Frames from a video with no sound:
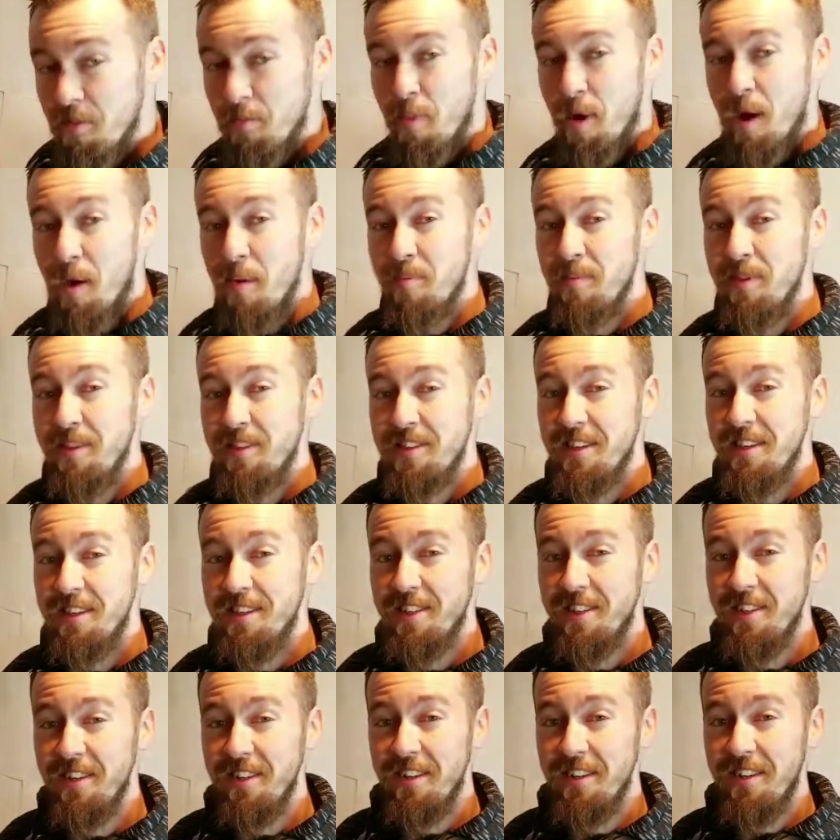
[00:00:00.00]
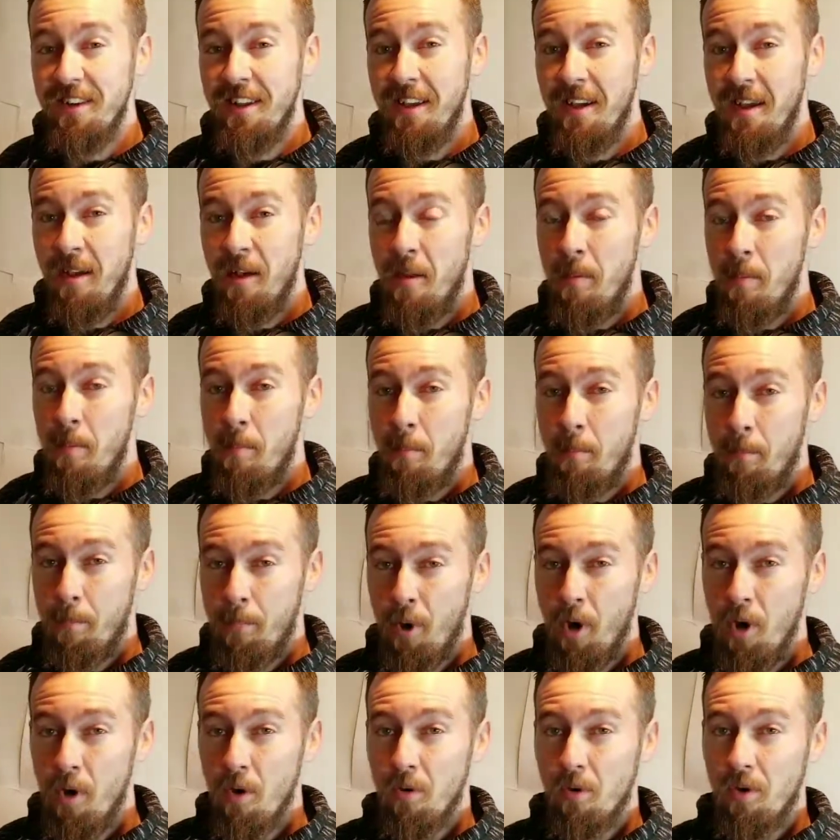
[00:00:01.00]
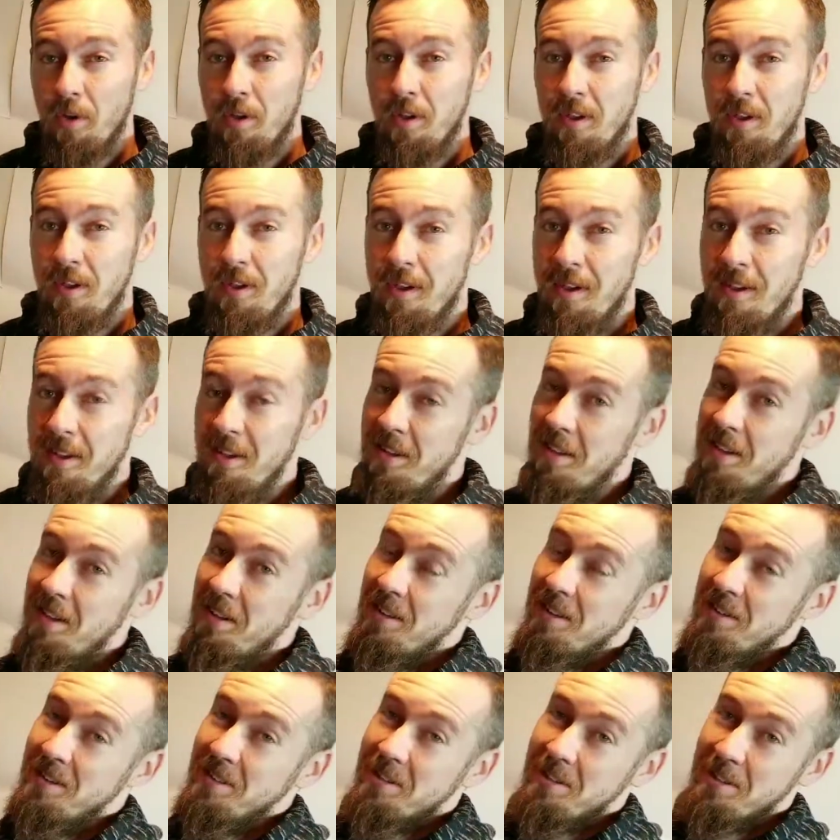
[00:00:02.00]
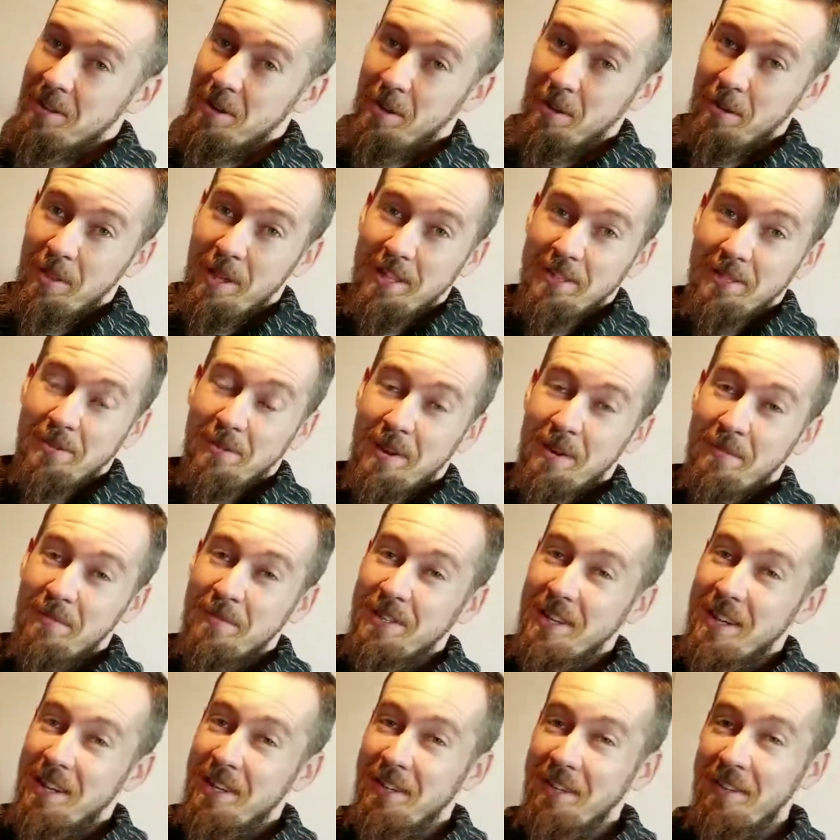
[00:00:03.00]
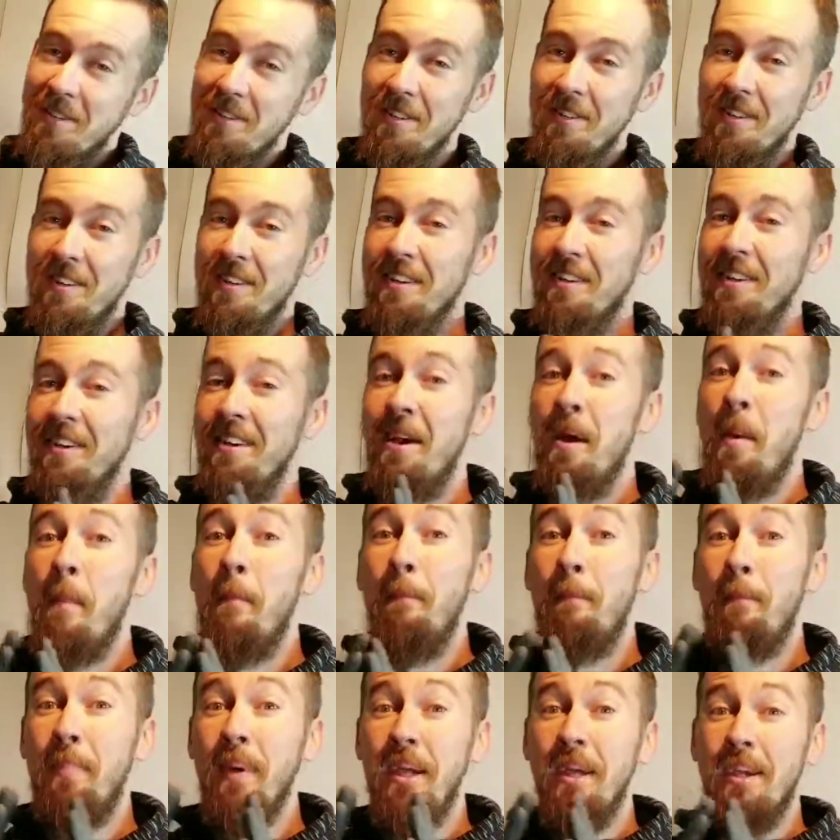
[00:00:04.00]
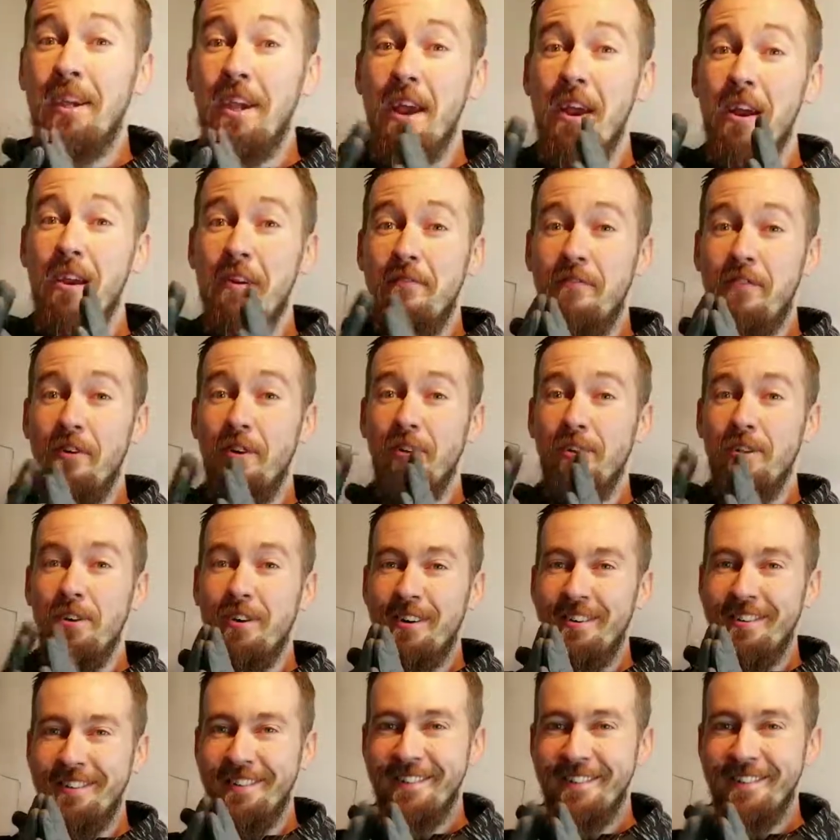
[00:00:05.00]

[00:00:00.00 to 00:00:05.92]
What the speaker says: bottom of this engine broke. So that's what I'm telling you. Be careful.